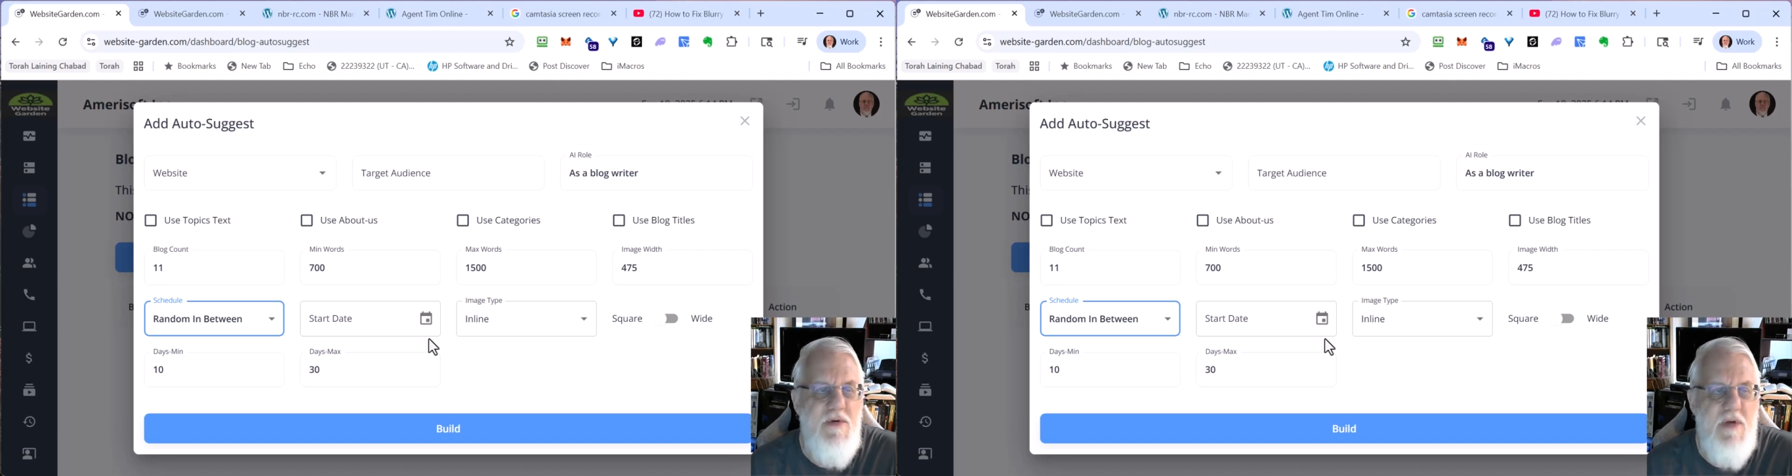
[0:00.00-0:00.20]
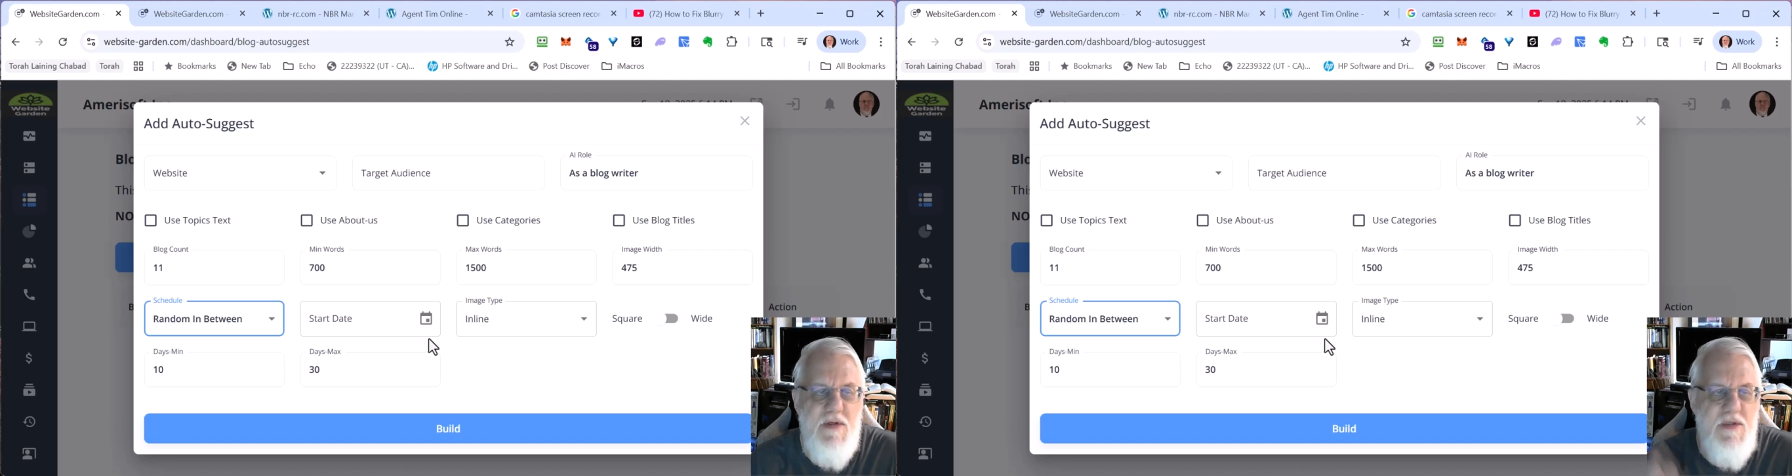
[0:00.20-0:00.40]

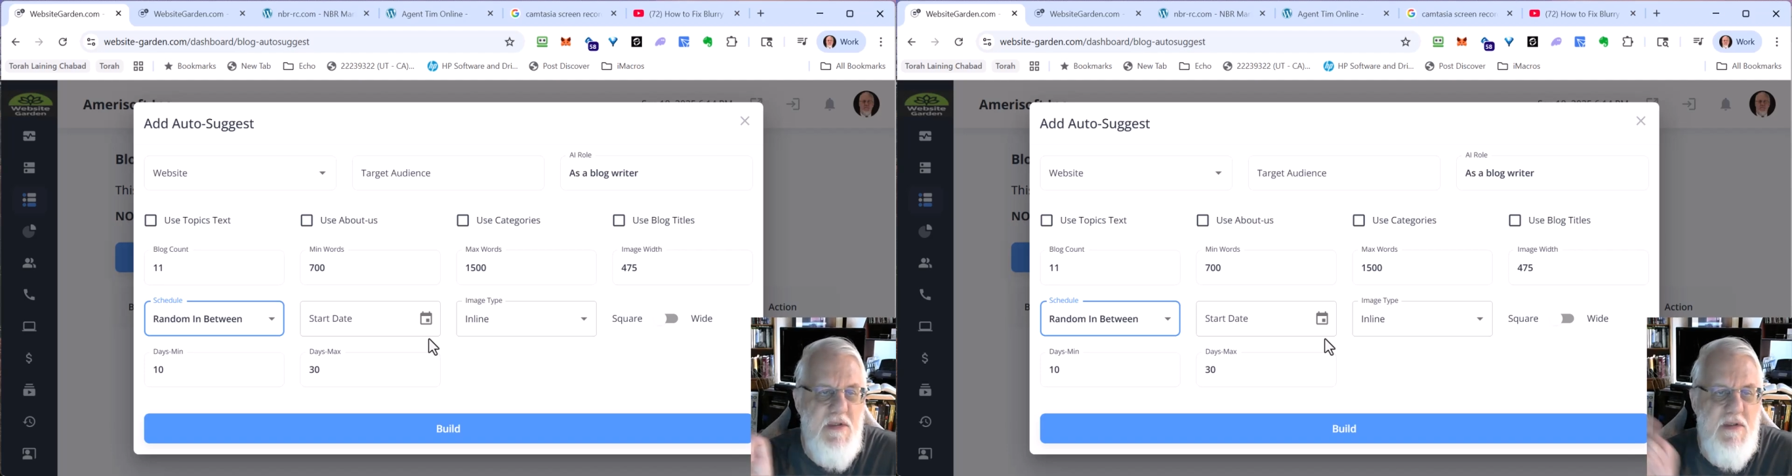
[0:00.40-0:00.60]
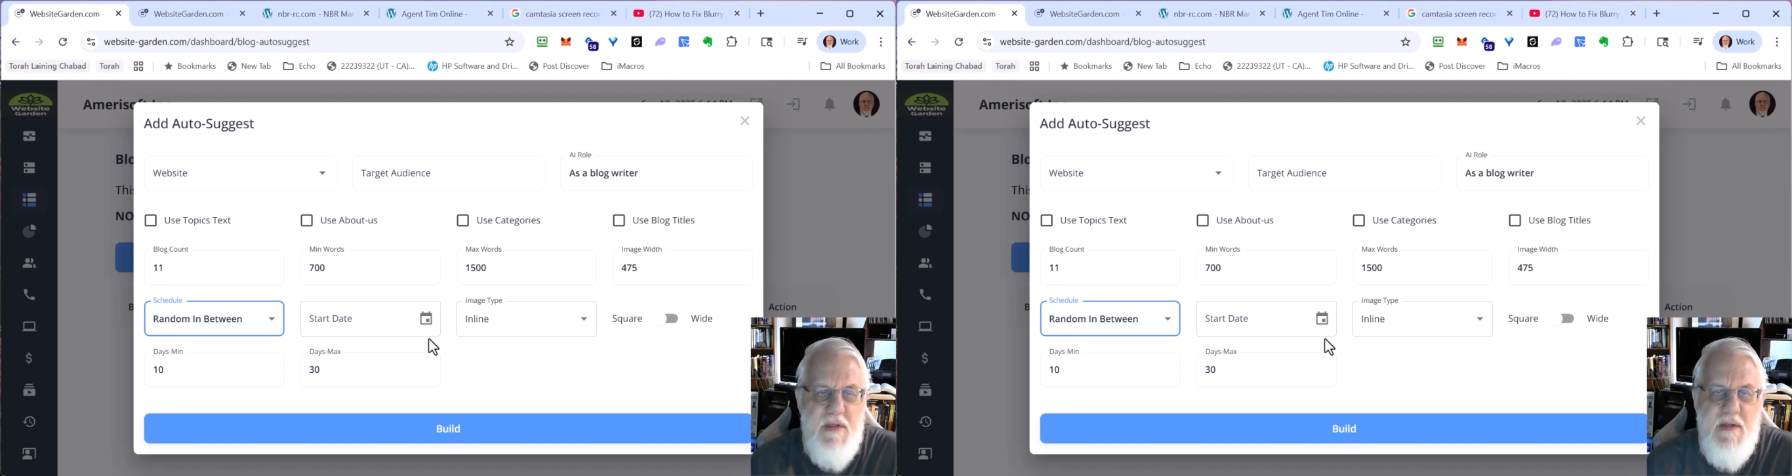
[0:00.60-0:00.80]
or you can
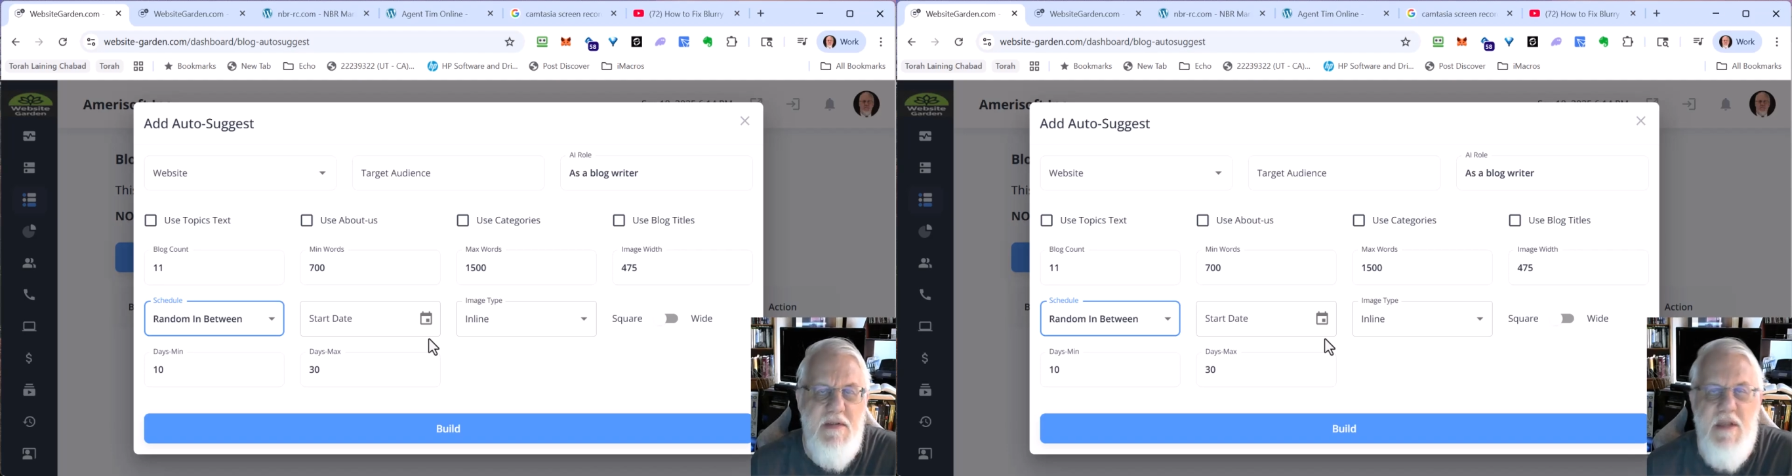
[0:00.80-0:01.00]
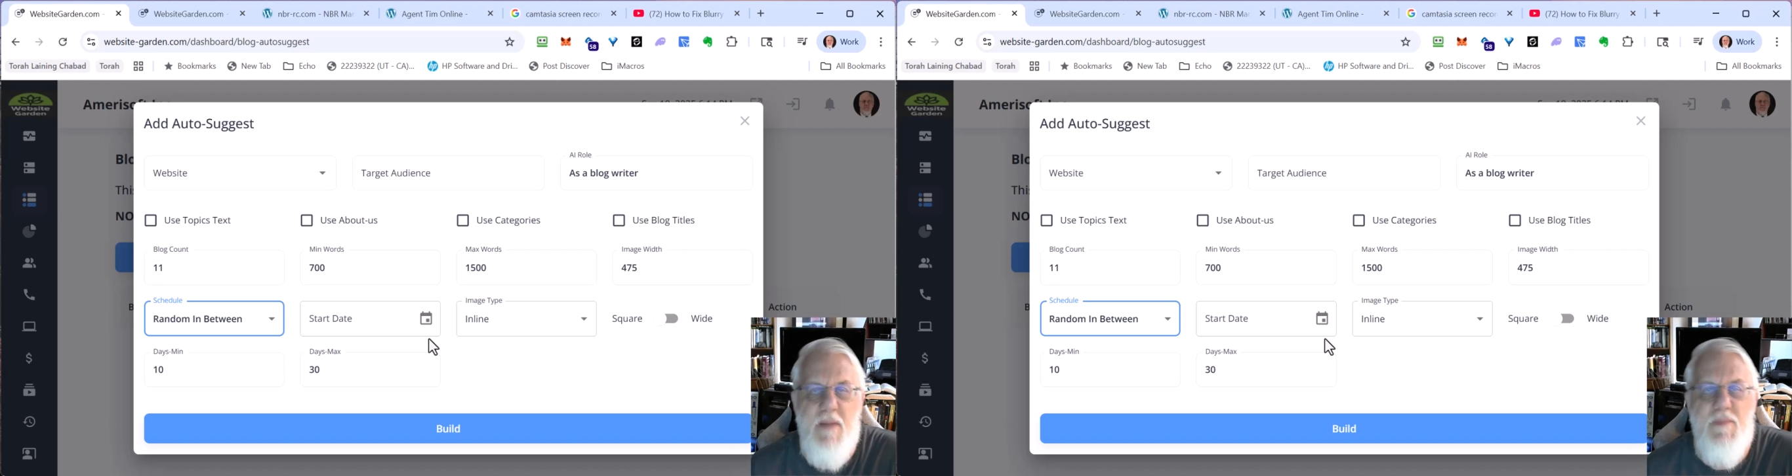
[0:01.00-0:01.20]
just click
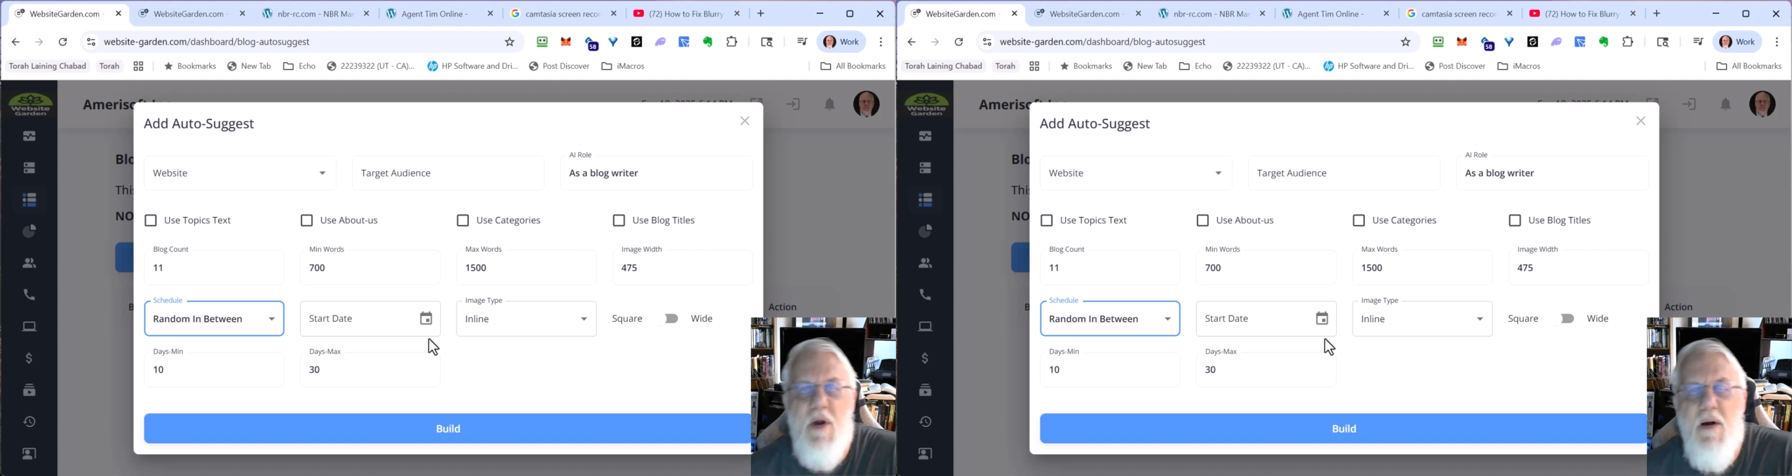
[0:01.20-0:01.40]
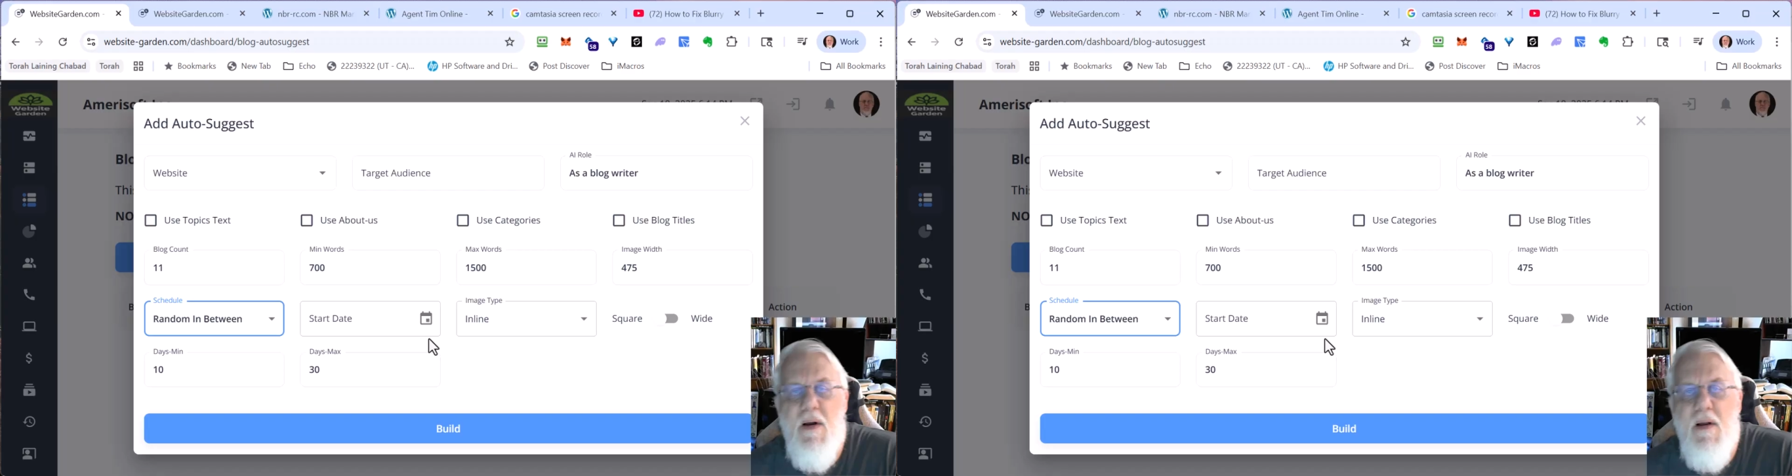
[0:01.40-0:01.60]
accept
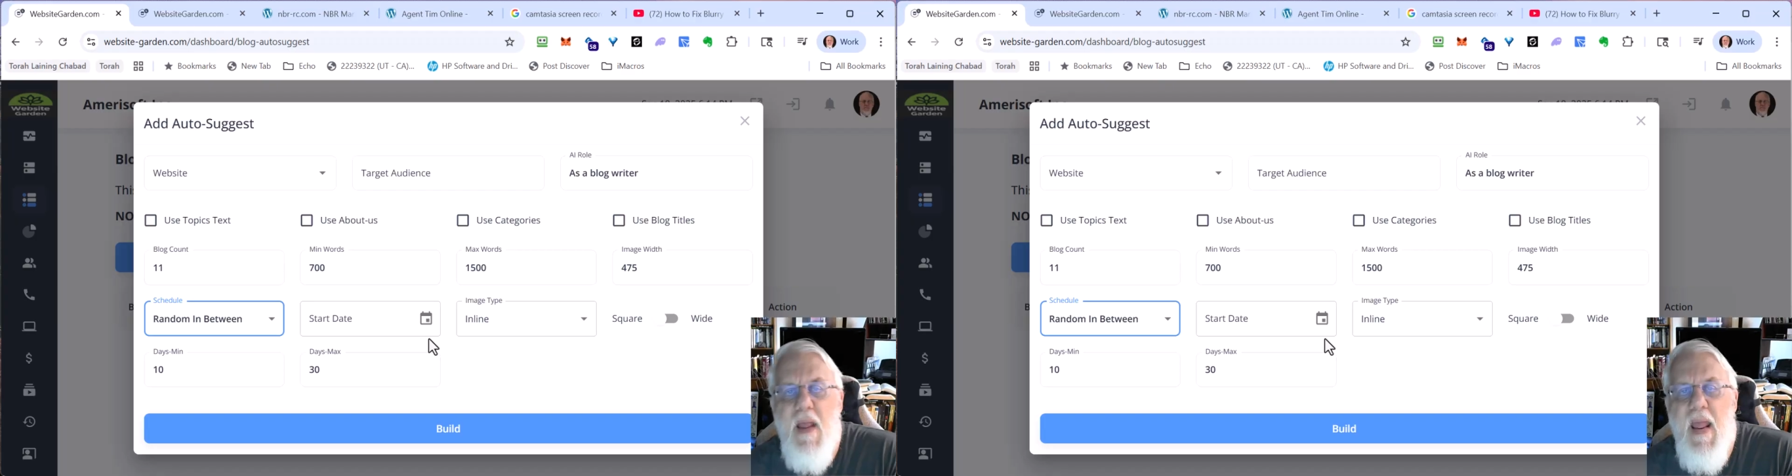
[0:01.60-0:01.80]
all.